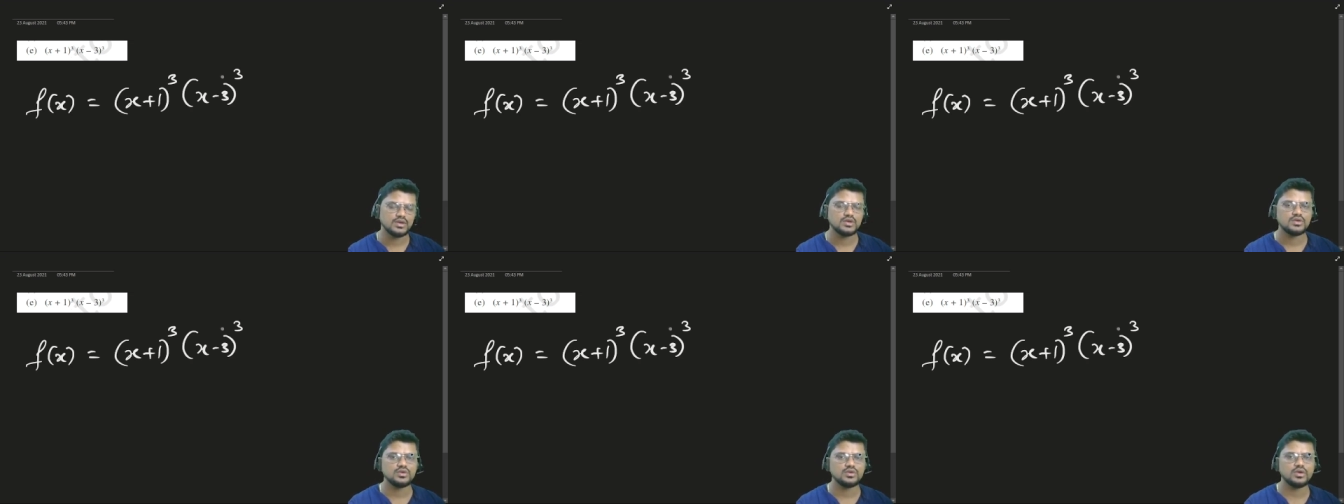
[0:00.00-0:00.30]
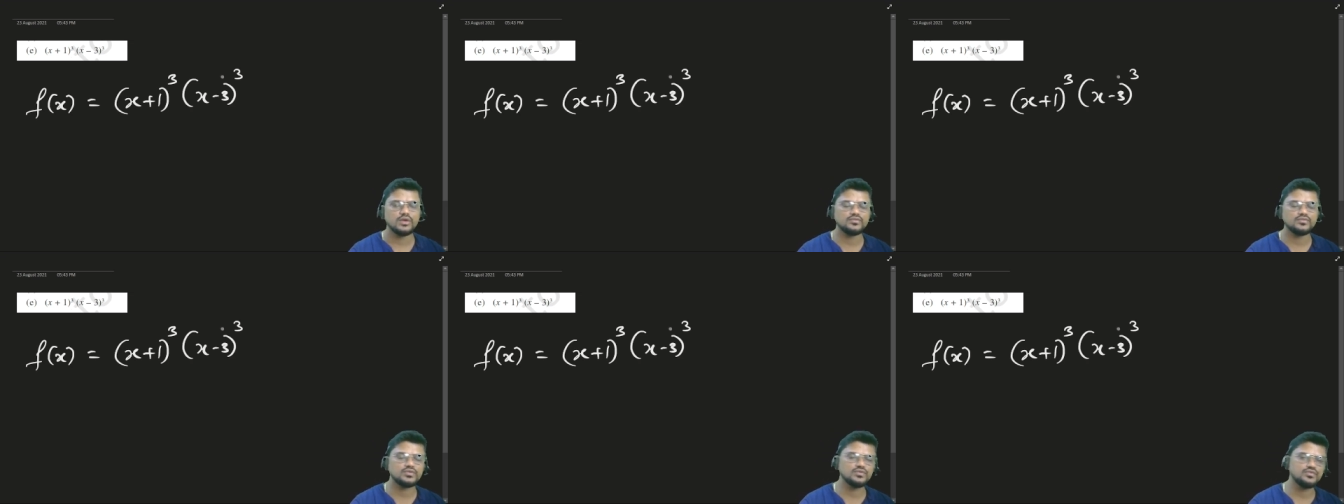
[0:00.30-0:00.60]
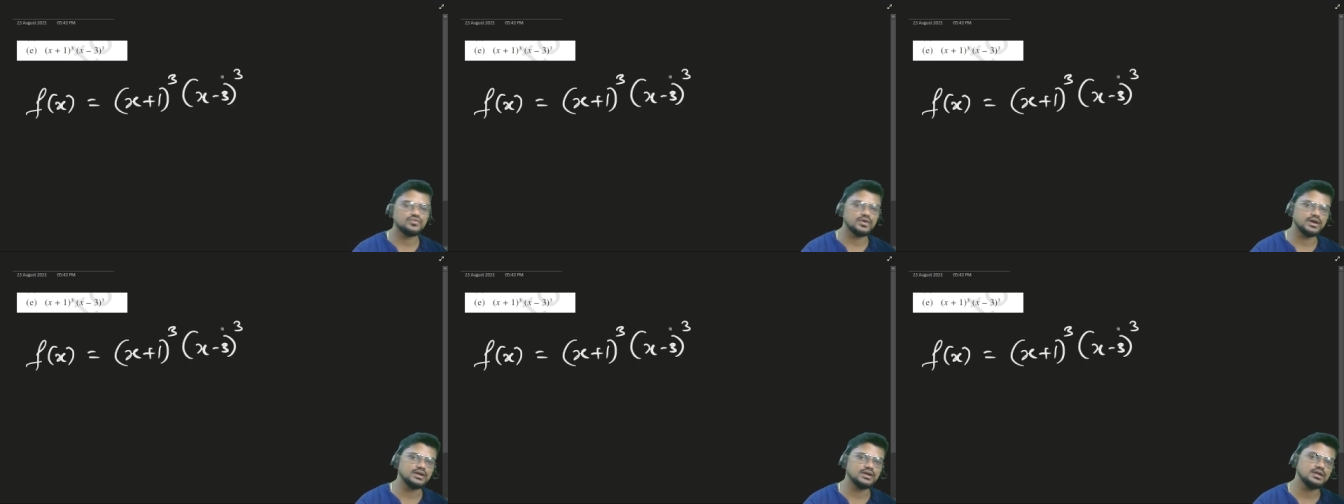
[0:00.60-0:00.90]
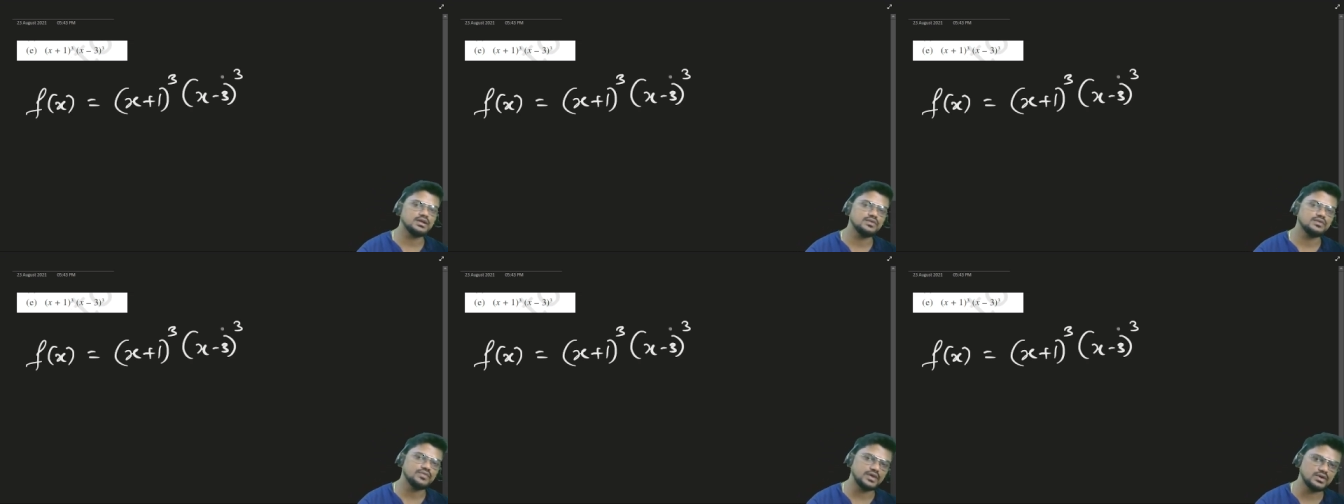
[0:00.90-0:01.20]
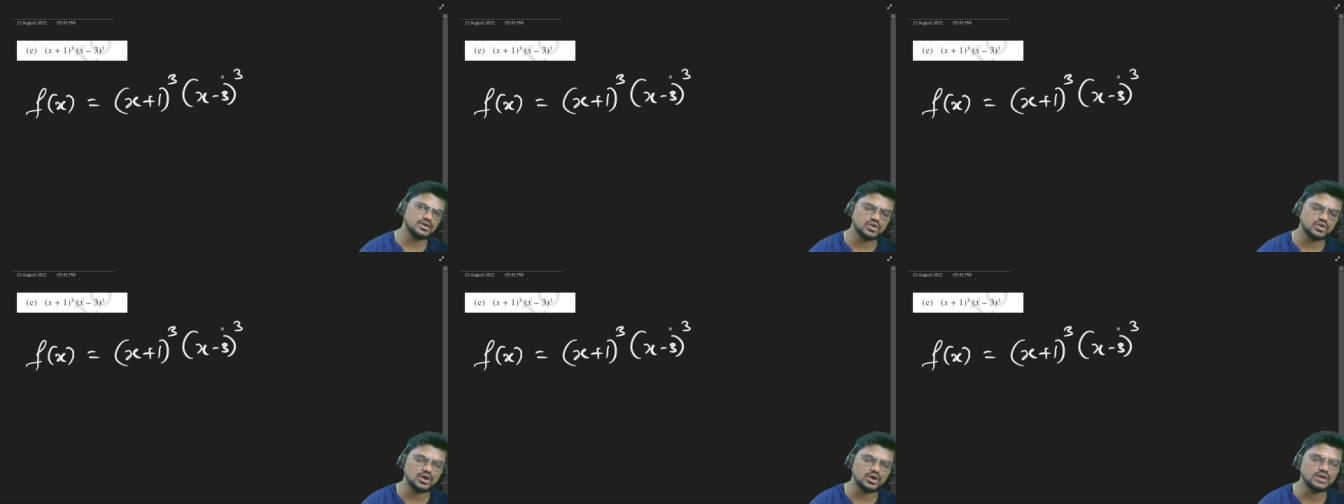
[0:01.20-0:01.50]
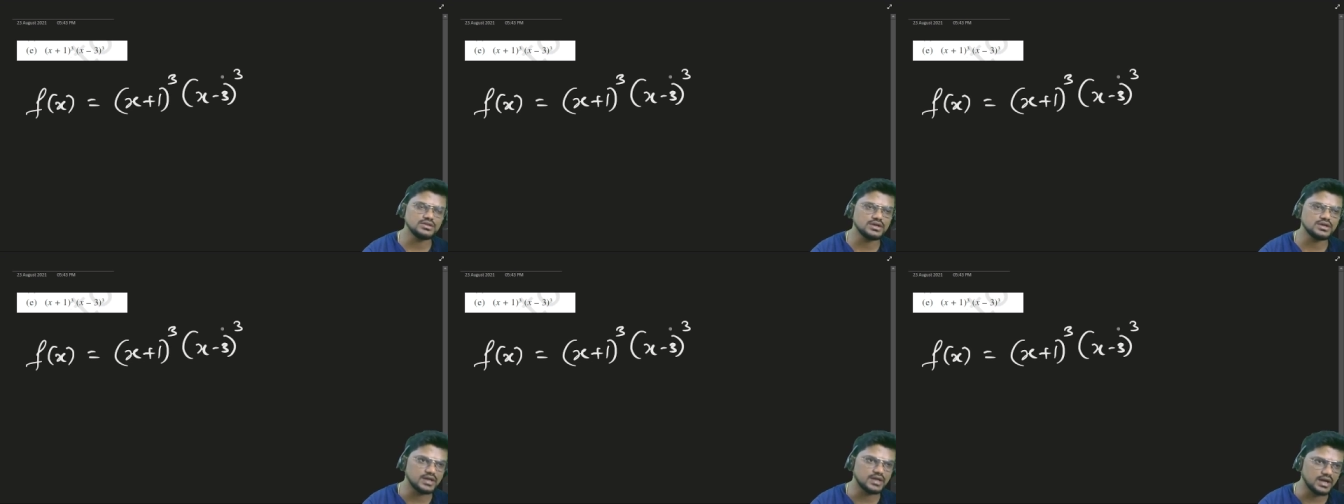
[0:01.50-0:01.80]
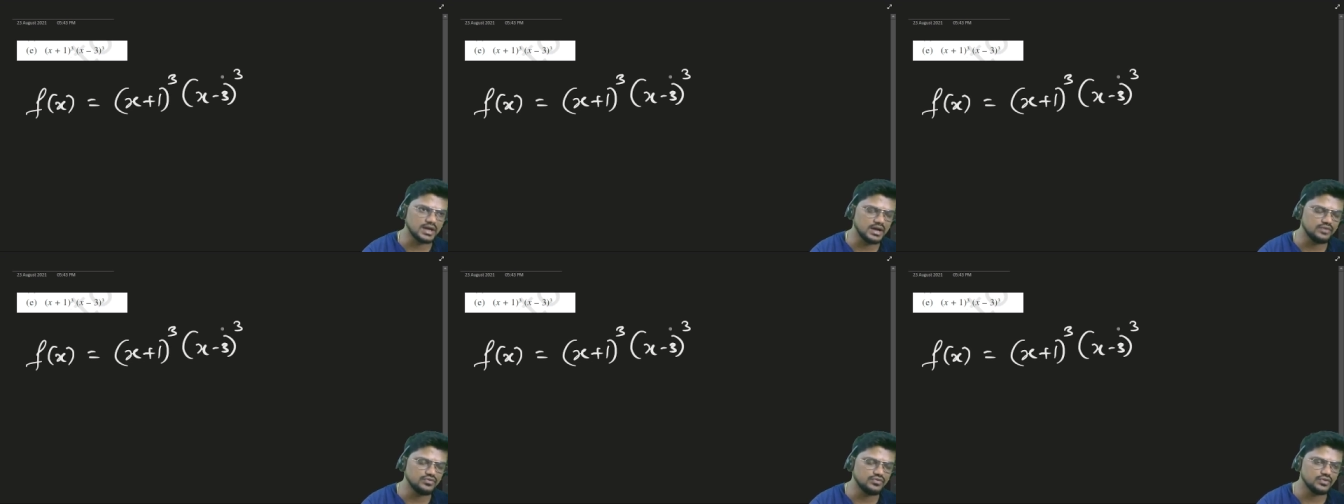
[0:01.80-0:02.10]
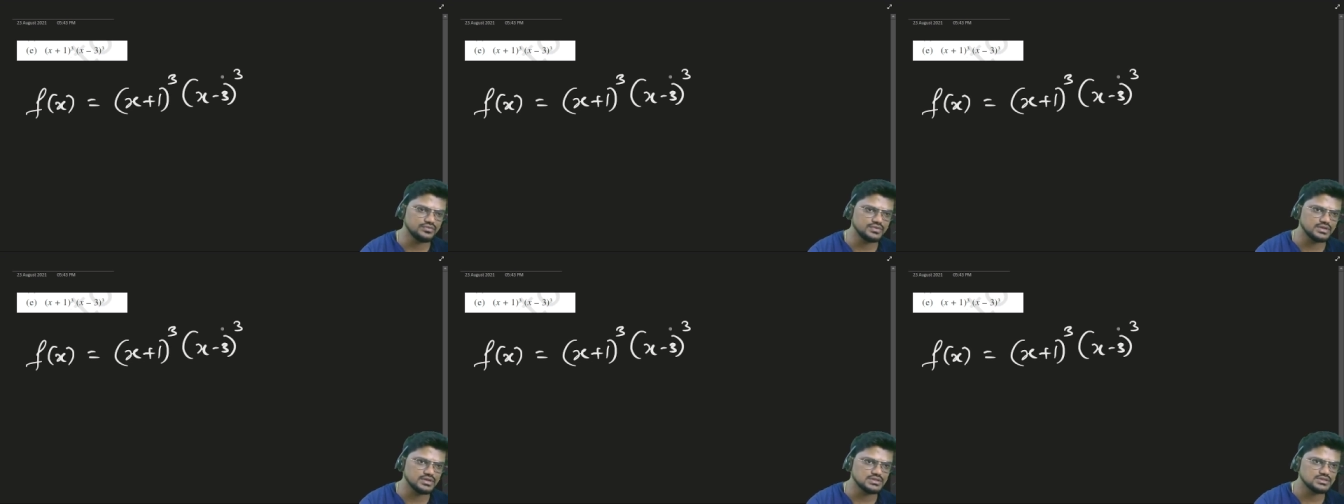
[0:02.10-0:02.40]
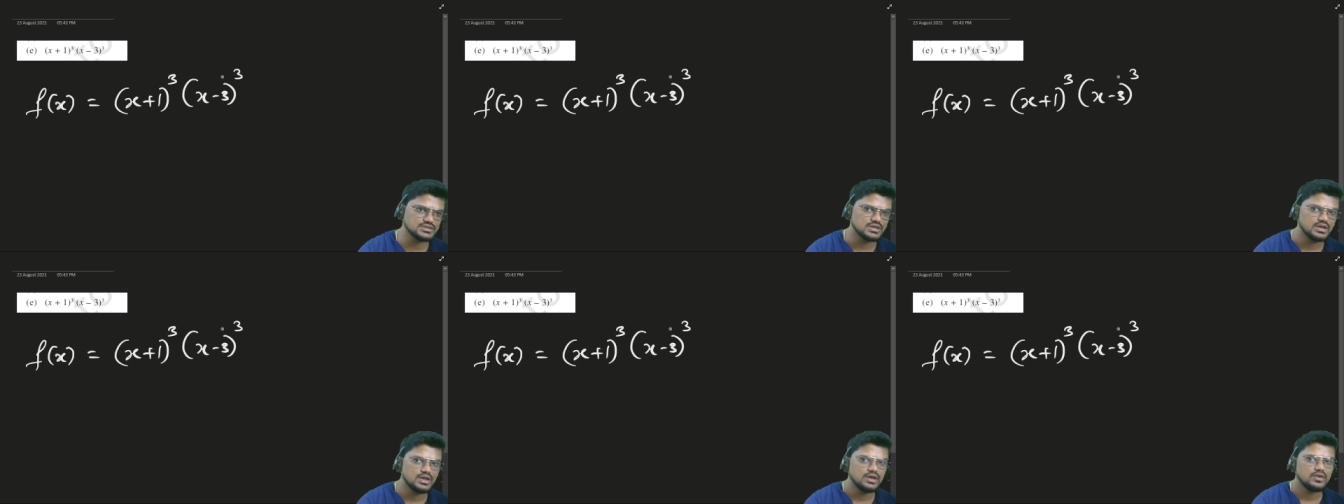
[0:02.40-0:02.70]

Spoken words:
you have to find, if I draw the graph of this,